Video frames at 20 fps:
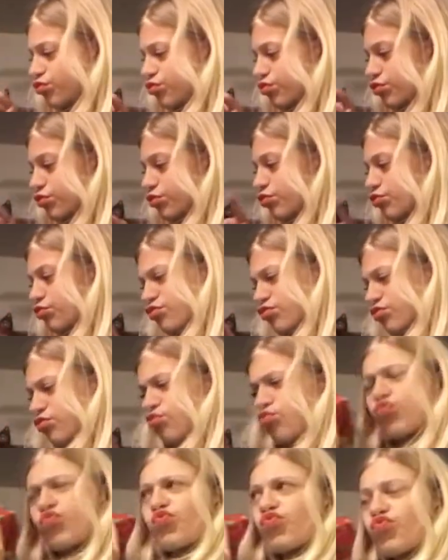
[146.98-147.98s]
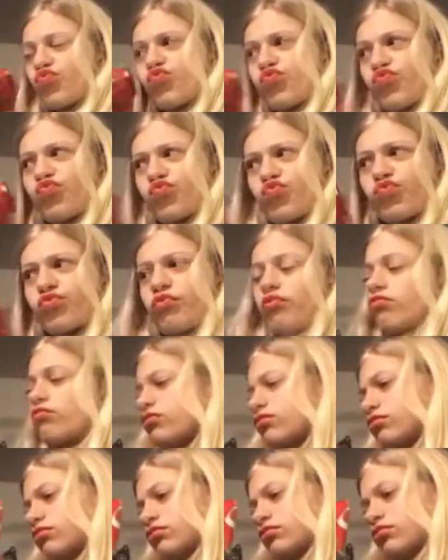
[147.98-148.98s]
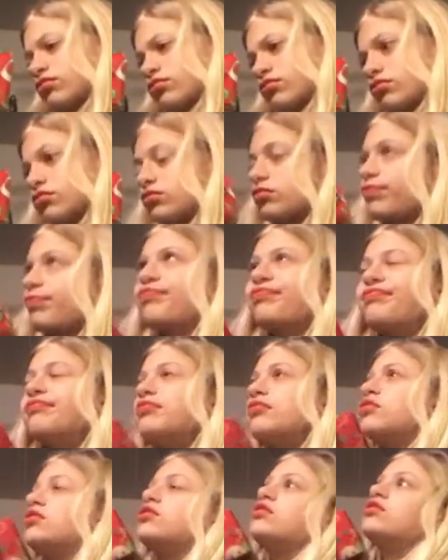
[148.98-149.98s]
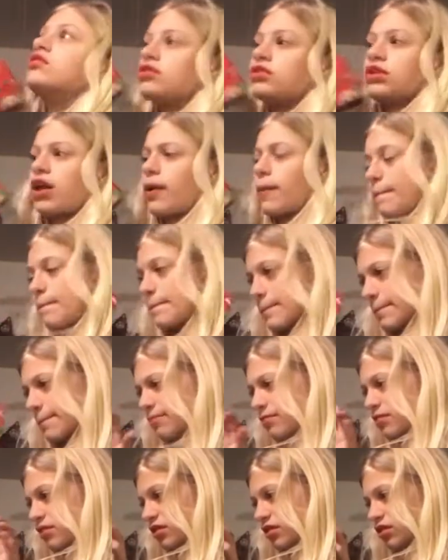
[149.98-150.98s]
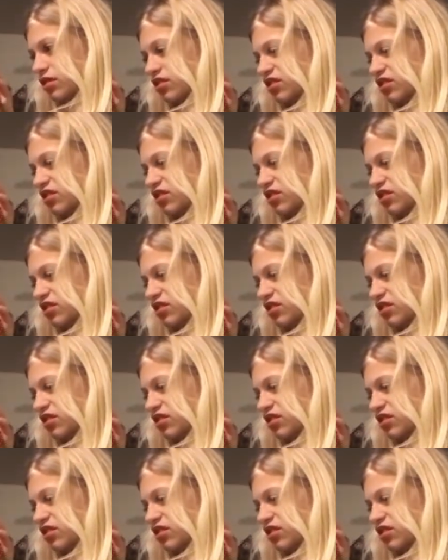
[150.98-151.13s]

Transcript: but um, here is the first time I filmed it,